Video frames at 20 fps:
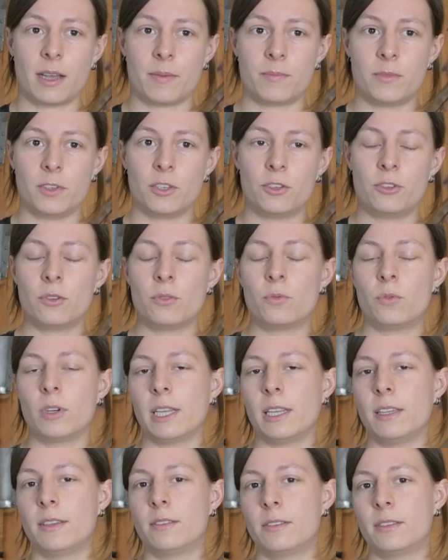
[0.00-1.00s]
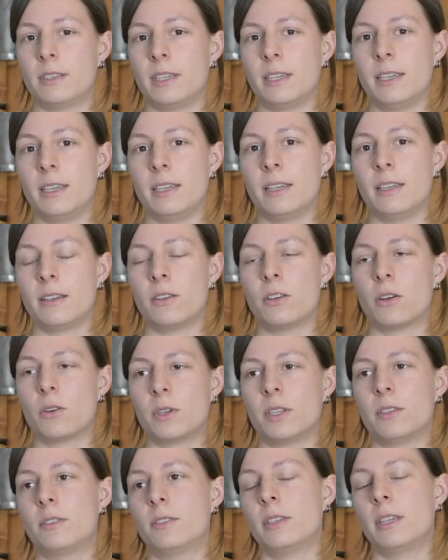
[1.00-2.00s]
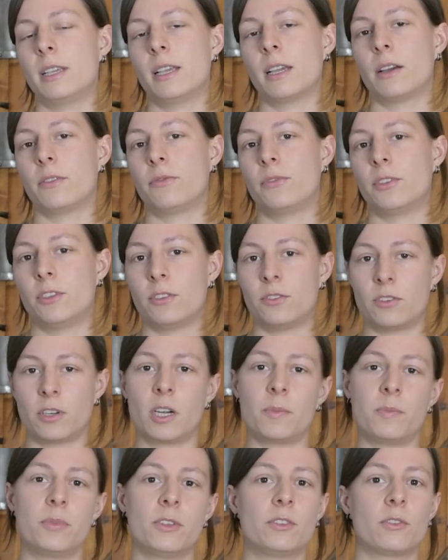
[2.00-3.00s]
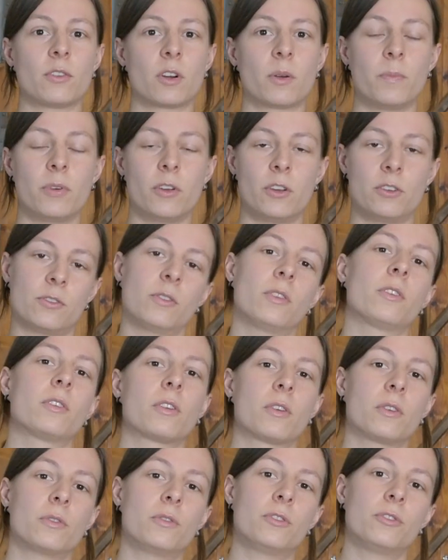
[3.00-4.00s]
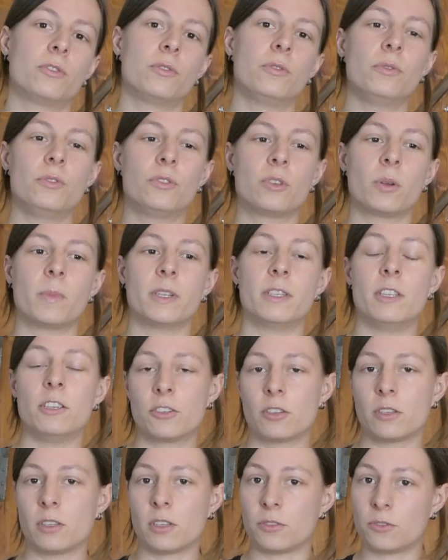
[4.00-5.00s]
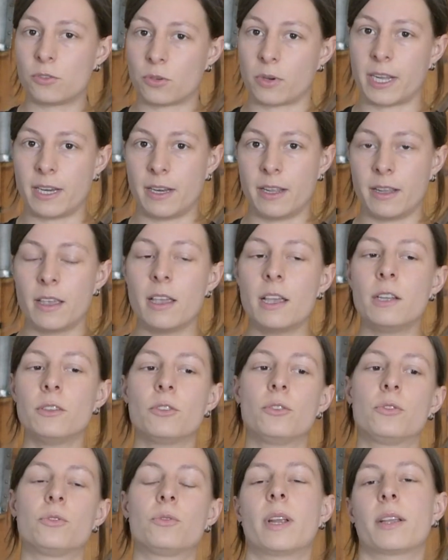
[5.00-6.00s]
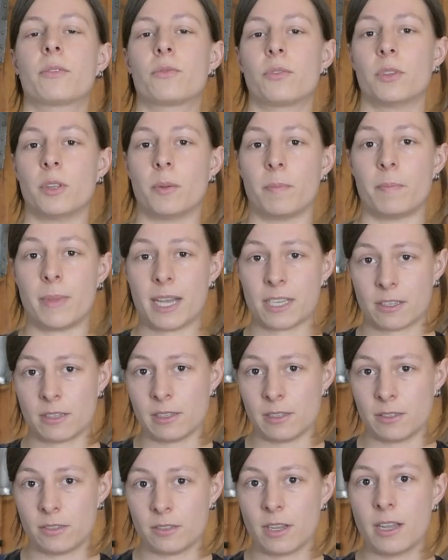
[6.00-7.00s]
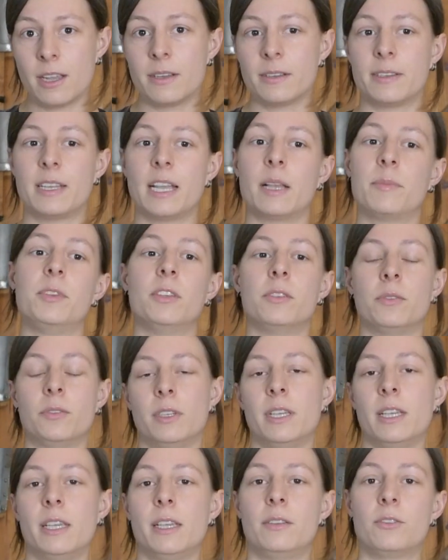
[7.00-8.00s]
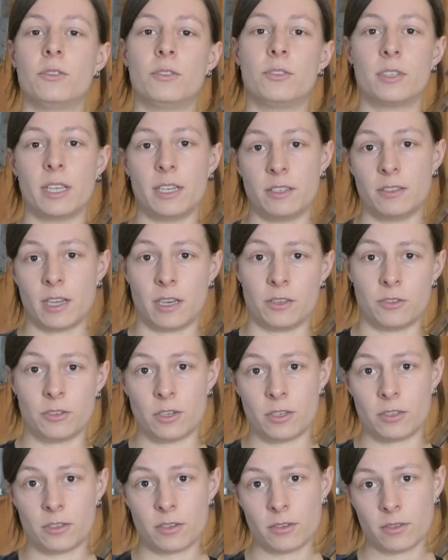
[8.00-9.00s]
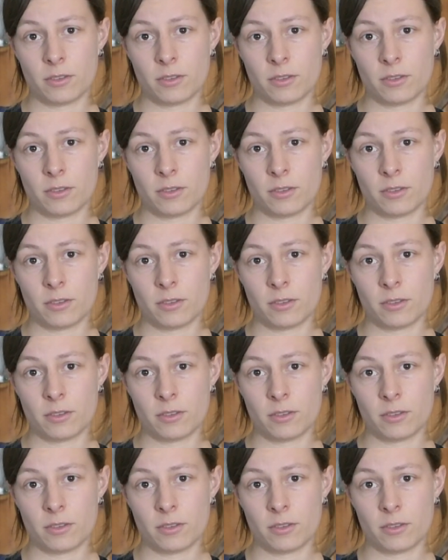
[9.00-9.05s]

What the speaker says: You should really go and see a physiotherapist or a personal coach to do some additional training to strengthen the muscles that help your knee to stay centered.